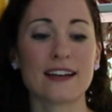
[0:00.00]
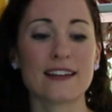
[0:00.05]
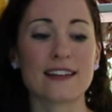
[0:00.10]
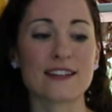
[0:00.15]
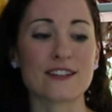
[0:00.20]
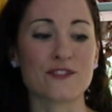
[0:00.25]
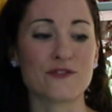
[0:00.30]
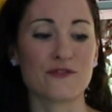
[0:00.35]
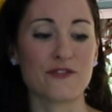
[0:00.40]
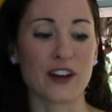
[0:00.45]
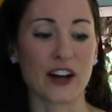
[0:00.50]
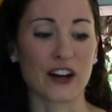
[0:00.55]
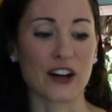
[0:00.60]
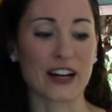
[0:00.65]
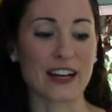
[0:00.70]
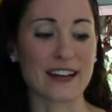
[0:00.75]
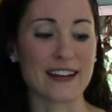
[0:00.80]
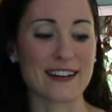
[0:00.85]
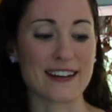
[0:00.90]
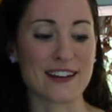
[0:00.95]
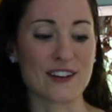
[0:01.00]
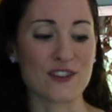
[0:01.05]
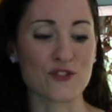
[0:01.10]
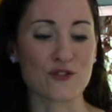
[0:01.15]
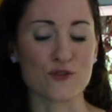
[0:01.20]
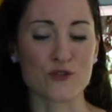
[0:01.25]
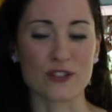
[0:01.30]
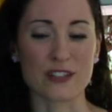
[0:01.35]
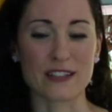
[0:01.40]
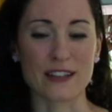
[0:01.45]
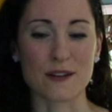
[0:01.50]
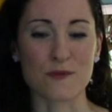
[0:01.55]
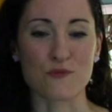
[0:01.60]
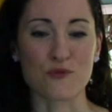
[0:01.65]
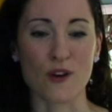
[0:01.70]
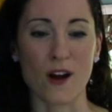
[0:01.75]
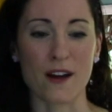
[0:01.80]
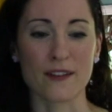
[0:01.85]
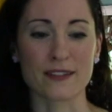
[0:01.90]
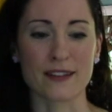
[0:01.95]
very interesting
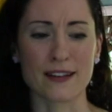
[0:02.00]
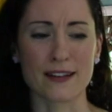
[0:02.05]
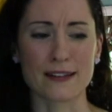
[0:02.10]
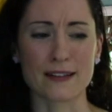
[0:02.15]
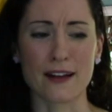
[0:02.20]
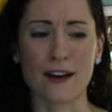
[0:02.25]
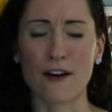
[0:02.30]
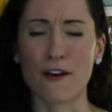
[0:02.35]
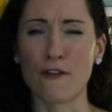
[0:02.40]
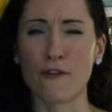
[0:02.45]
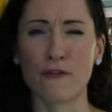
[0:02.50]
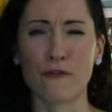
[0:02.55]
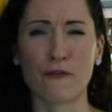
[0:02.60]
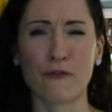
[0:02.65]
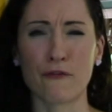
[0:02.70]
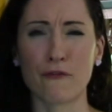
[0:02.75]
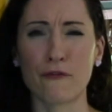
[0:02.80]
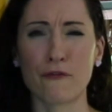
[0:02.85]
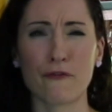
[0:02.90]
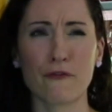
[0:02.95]
process of